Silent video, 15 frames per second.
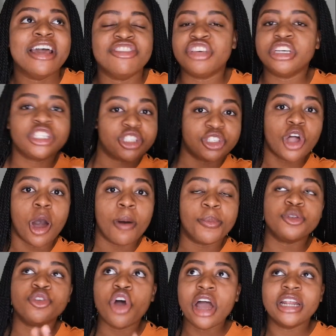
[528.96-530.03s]
Just
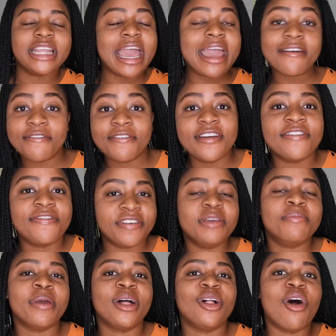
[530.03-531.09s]
stop. Not every
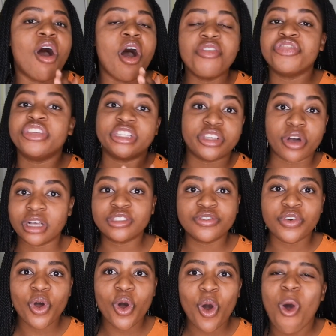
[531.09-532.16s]
female on the dance
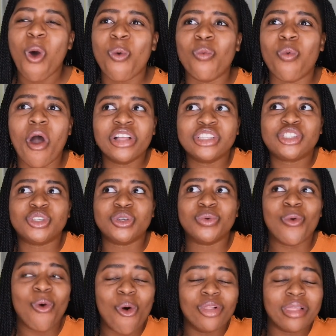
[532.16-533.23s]
floor wants
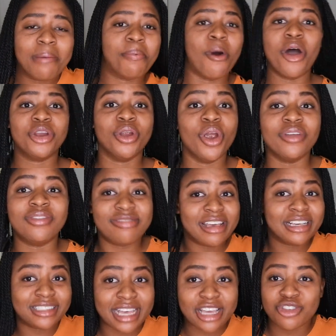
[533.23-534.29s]
you all up on her,
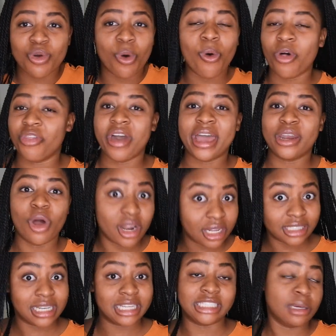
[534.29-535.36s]
thinks that you're all that.
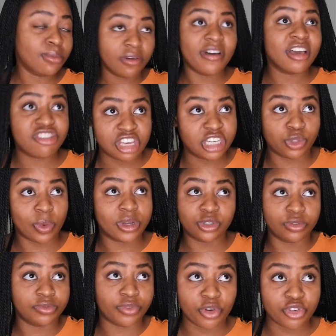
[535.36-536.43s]
Honestly, some of us just want
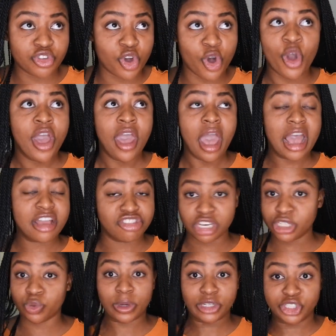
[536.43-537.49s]
to wash up and
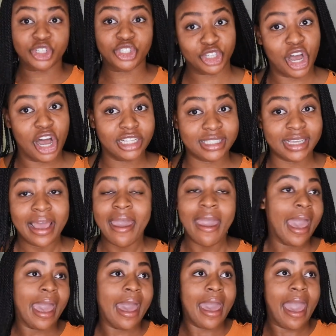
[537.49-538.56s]
just want to dance,
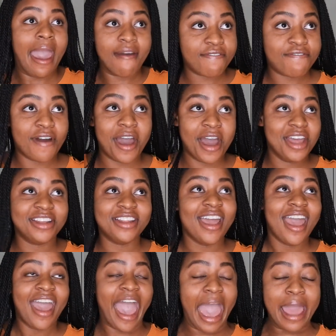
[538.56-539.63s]
have fun,
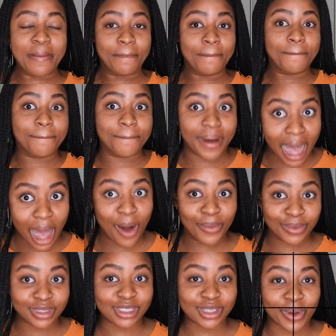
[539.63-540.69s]
and
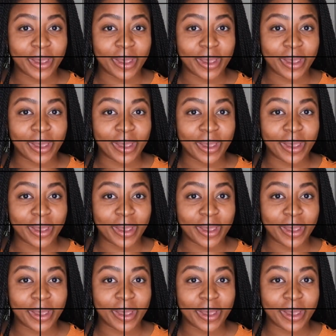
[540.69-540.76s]
bounce,